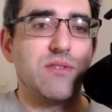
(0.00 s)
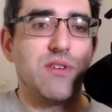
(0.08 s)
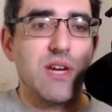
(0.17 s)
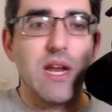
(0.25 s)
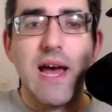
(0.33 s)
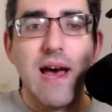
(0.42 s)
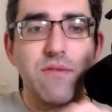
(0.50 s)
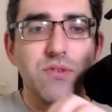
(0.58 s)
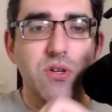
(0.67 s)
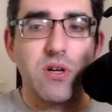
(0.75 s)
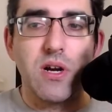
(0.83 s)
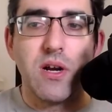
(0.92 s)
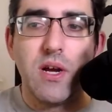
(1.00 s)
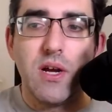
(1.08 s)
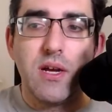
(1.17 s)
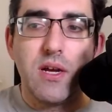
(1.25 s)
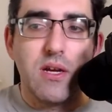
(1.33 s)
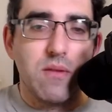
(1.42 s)
So you're going to have your
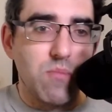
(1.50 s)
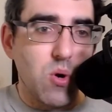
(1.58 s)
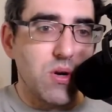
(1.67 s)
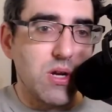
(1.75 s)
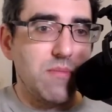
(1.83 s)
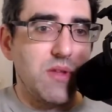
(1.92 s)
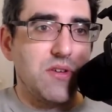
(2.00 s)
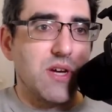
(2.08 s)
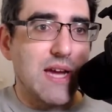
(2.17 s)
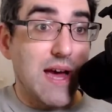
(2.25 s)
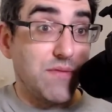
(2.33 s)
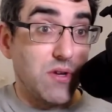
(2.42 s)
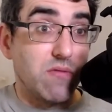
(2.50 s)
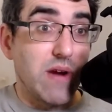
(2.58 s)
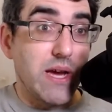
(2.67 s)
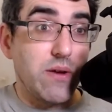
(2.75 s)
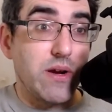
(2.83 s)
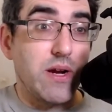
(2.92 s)
modem, then you're going to have your
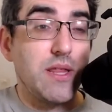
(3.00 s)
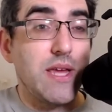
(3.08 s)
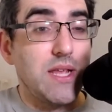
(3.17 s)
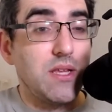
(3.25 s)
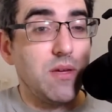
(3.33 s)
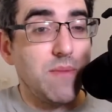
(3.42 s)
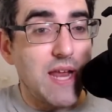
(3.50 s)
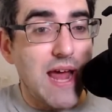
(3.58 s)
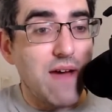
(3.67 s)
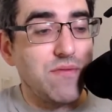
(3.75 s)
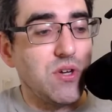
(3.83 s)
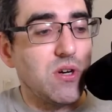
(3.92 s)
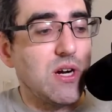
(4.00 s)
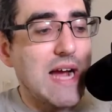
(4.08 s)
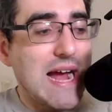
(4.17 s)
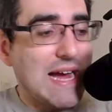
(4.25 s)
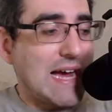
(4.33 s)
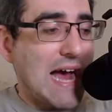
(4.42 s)
router, then you might have your
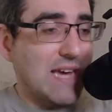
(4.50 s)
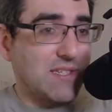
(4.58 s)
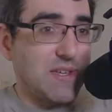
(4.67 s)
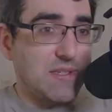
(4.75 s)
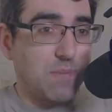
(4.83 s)
access